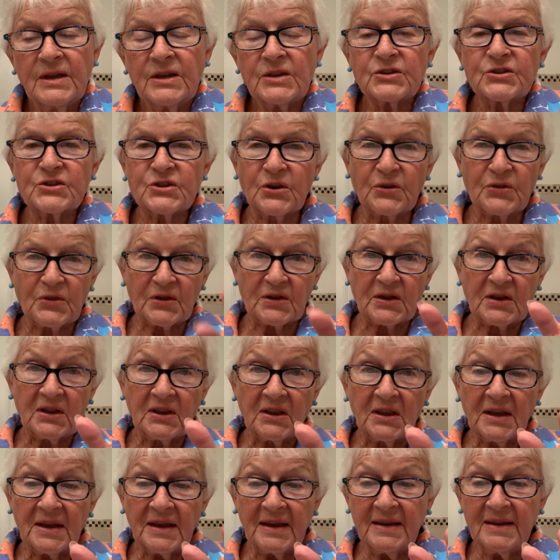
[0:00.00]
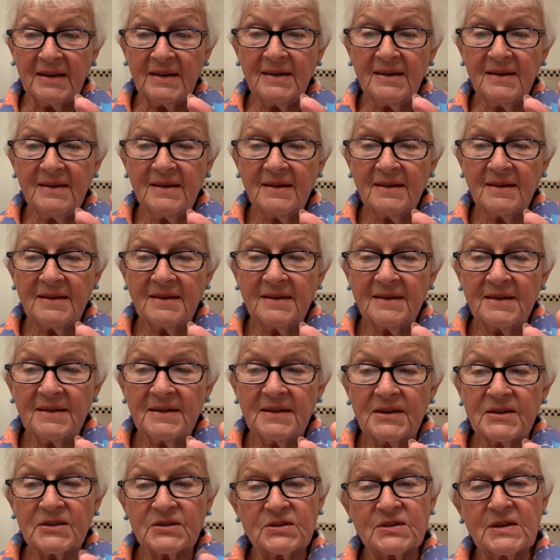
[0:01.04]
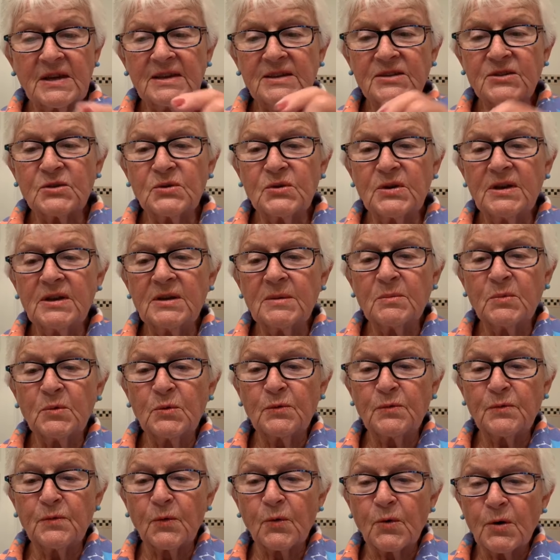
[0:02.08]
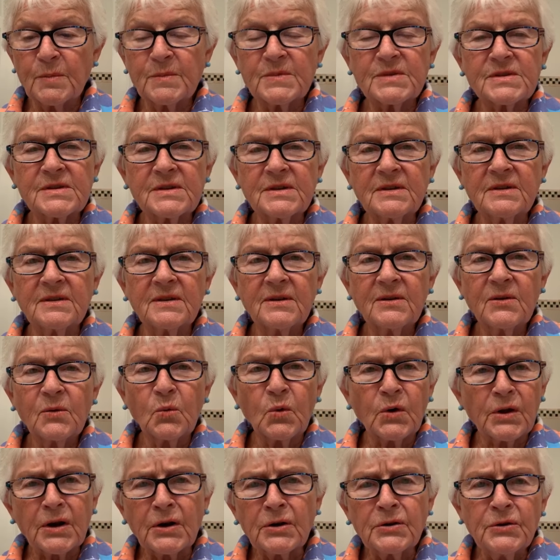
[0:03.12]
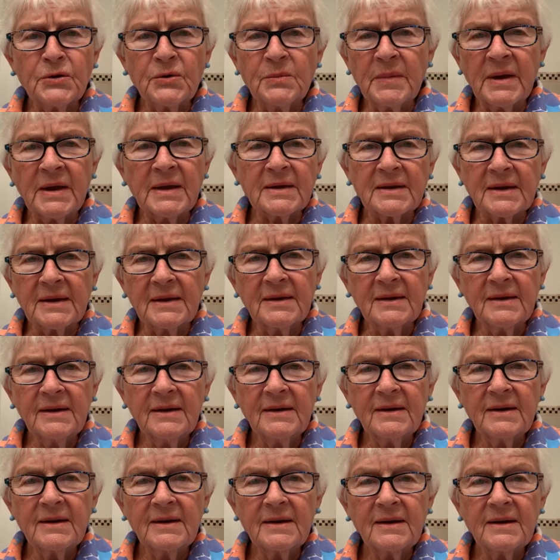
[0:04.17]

Shall the clay say to him who forms it, What are you making?